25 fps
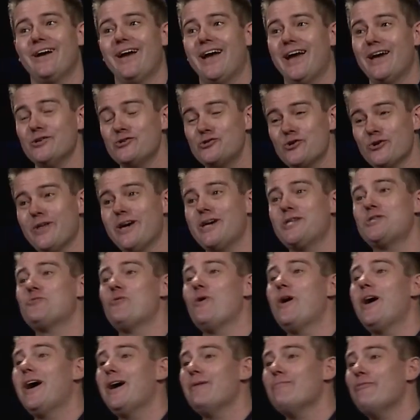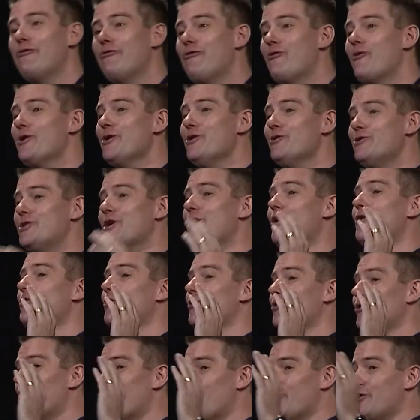And so that's why before you tell the
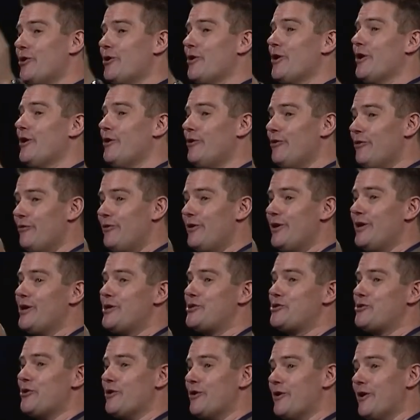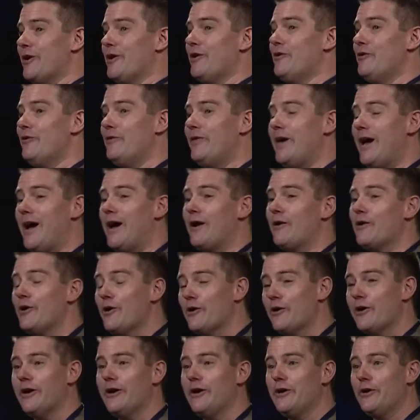Lord you're going to do this, or you're going to do that, or
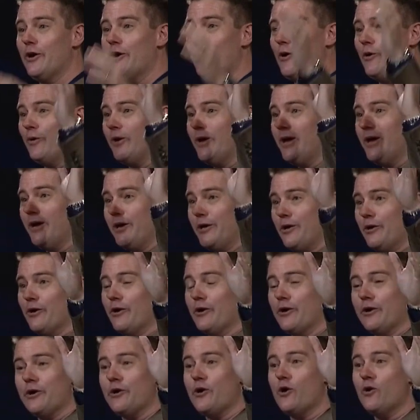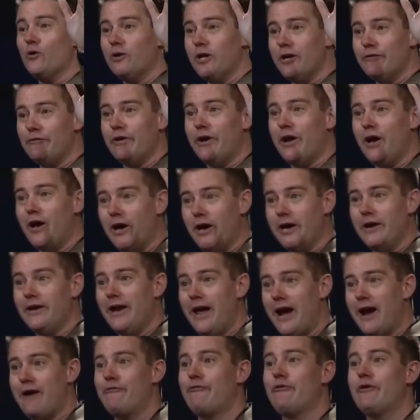you're going to go, you're going to go live in a hut in
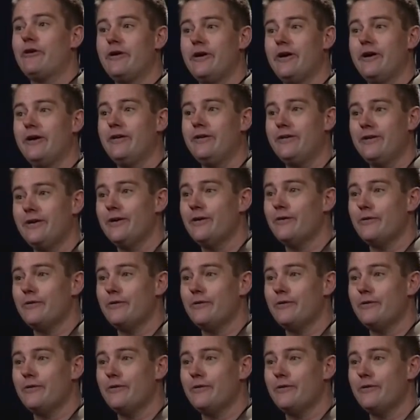Africa.